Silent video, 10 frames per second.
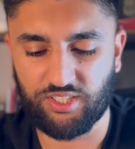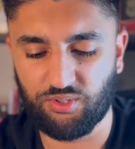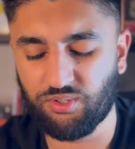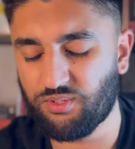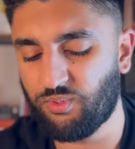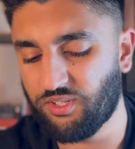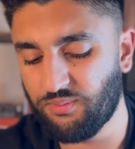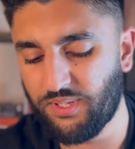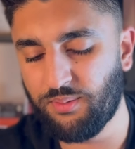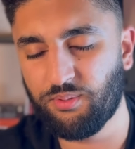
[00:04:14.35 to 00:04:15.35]
Also, what do
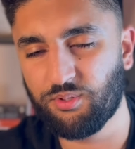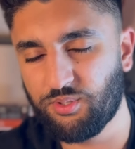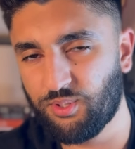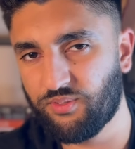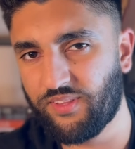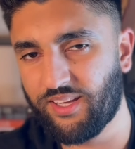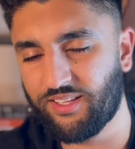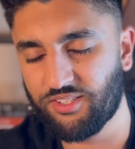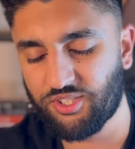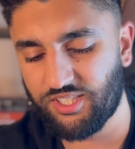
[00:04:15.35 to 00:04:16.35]
people do with their
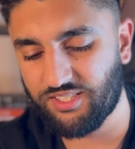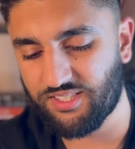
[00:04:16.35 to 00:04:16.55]
energies?